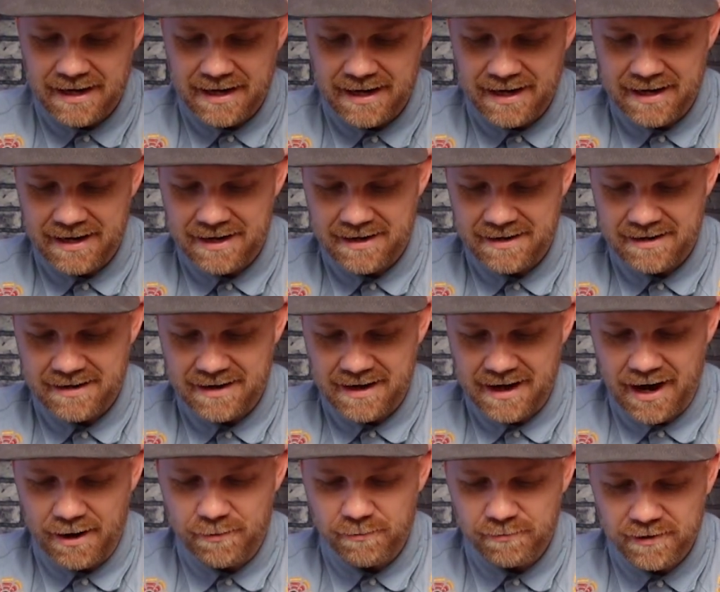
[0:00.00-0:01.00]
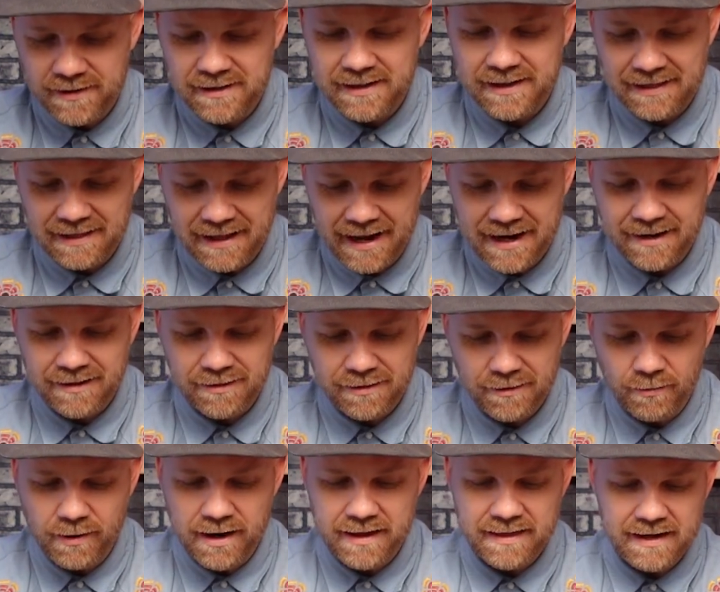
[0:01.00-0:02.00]
And I really like
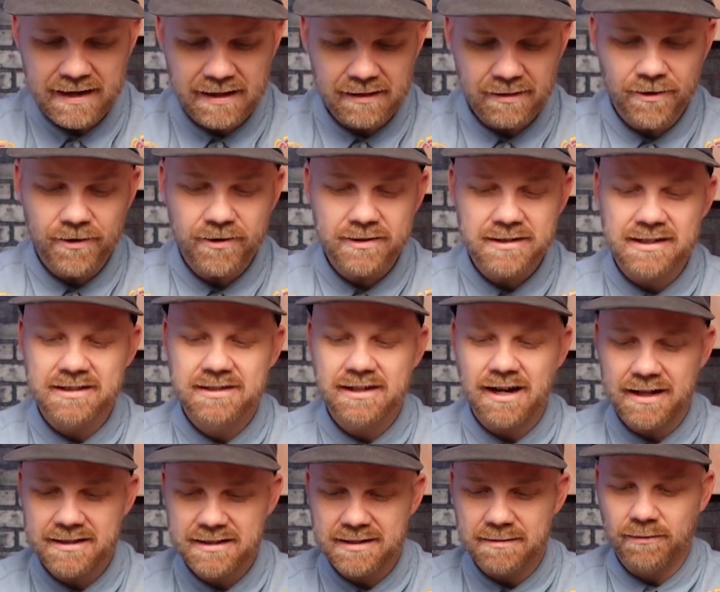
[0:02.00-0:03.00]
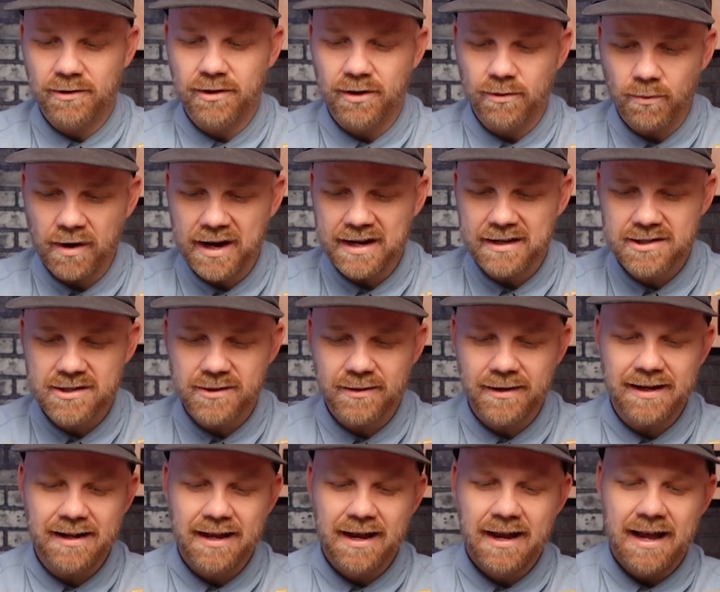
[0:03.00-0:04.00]
the way that it looks. It's got some good weight to
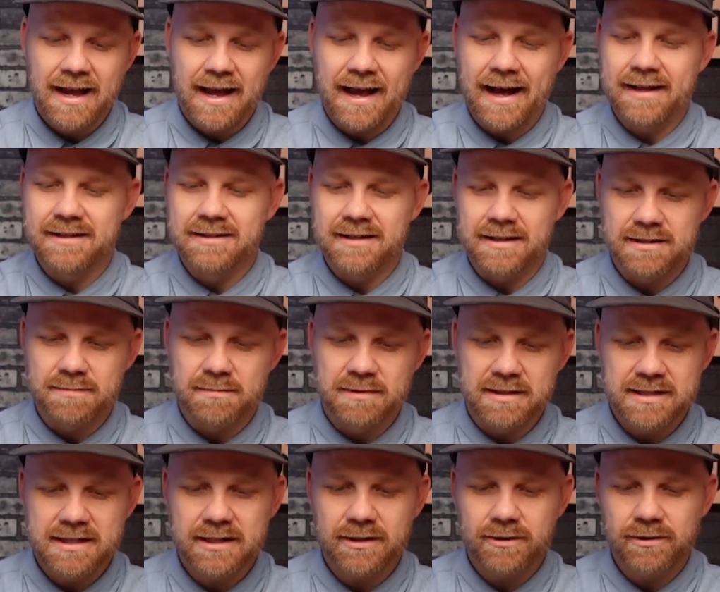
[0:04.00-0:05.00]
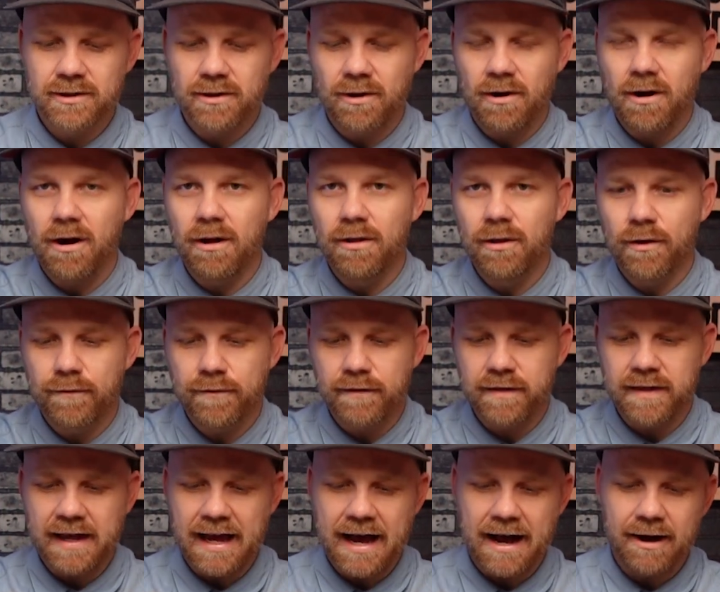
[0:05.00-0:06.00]
it. It has this material all over
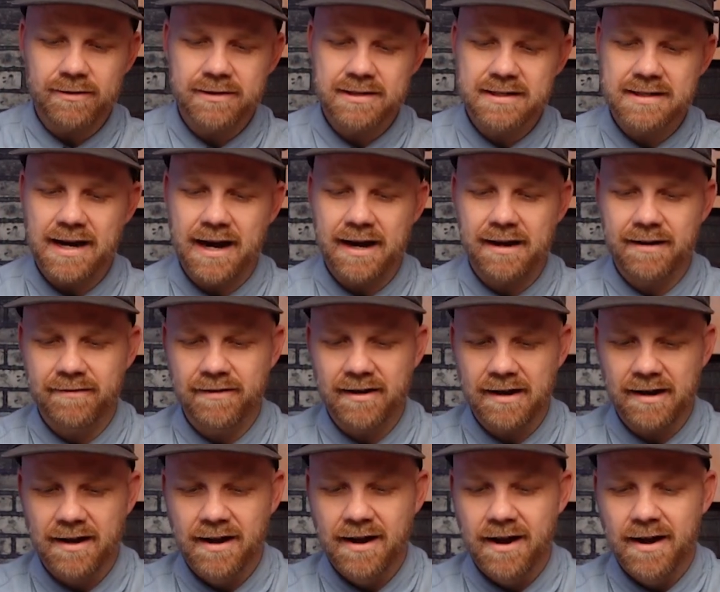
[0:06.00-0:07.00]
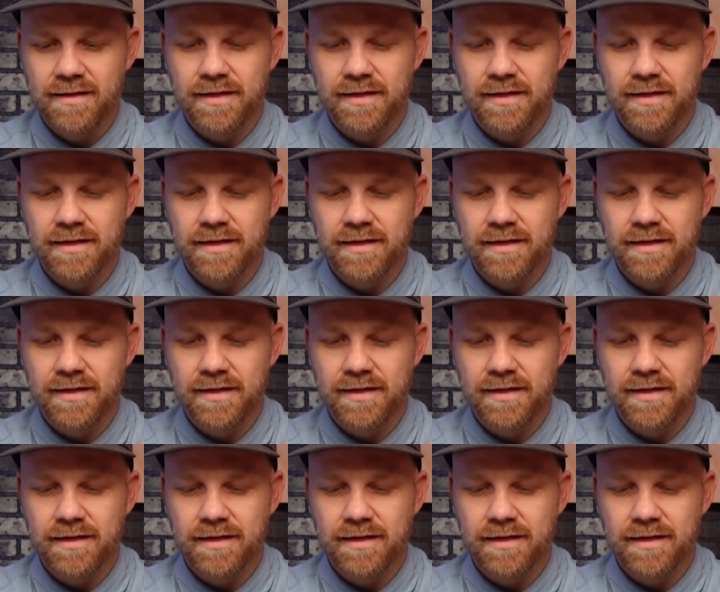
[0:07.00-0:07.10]
the outside of it.